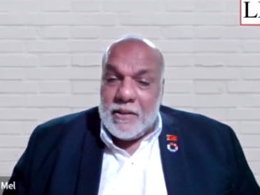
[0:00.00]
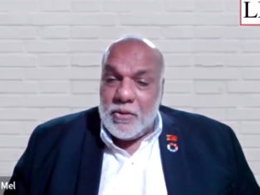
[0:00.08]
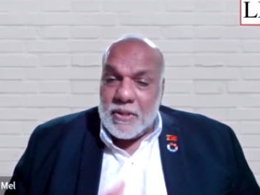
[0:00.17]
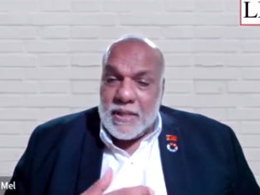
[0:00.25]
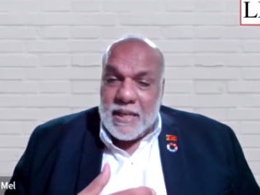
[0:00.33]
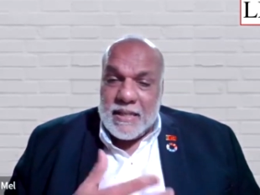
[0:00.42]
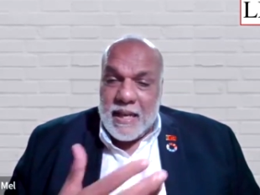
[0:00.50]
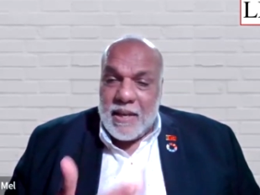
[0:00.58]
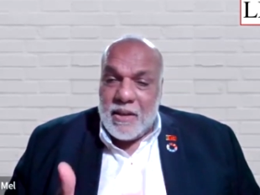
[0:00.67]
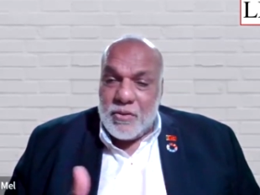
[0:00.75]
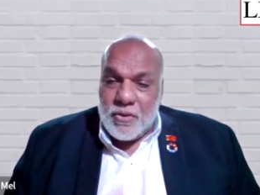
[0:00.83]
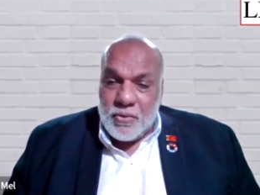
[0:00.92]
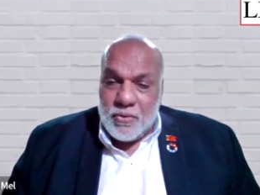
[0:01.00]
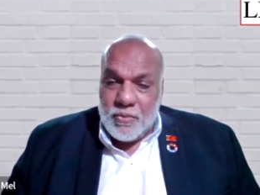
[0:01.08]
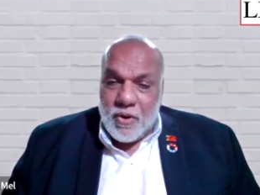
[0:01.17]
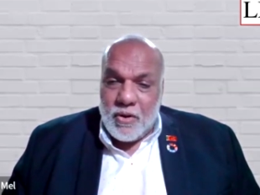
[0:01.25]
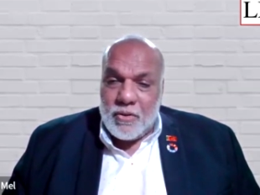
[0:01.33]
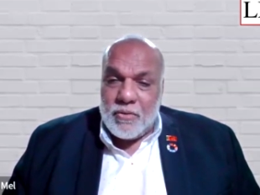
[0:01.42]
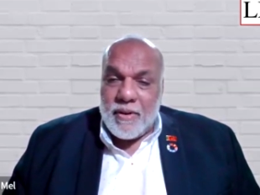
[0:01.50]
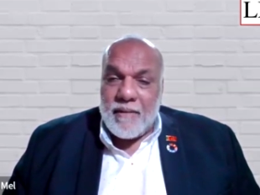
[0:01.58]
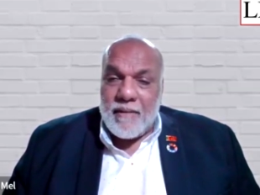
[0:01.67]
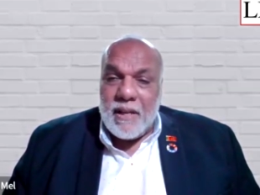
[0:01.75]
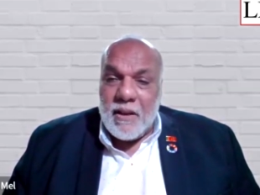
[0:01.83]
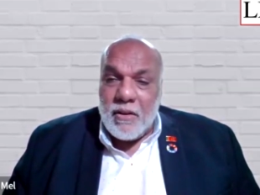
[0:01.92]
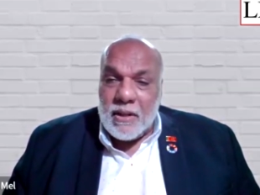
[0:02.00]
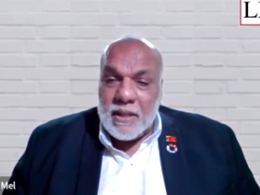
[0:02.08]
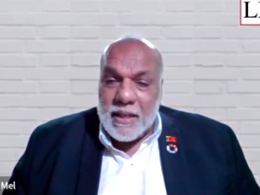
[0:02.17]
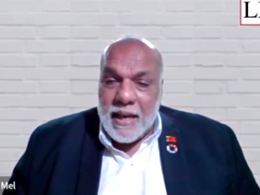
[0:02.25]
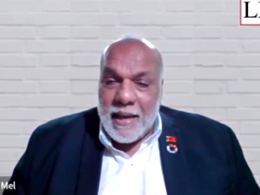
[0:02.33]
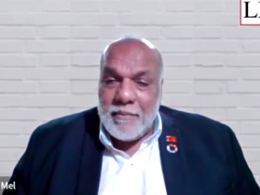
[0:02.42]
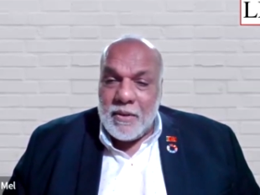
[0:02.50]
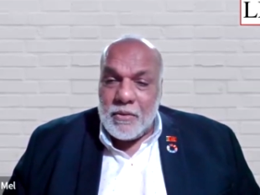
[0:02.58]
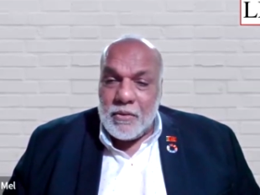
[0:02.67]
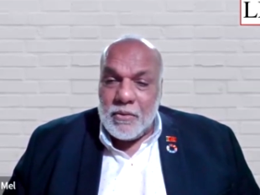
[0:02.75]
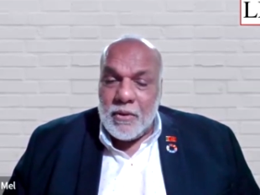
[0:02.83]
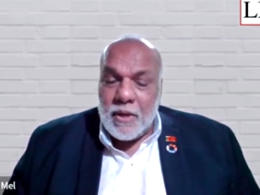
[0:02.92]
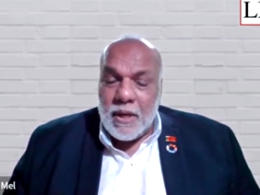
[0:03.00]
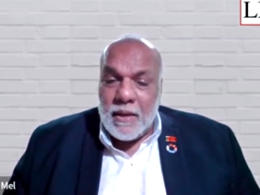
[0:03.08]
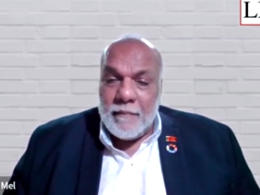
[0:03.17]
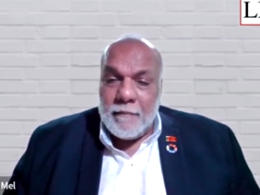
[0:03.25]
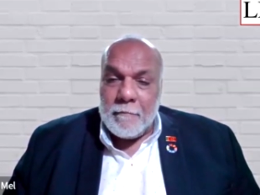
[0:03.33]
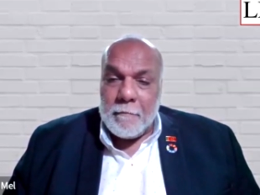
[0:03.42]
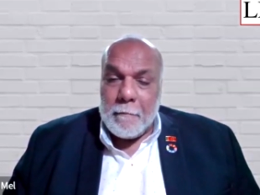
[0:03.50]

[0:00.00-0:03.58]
Those days, I used to want to travel all the time to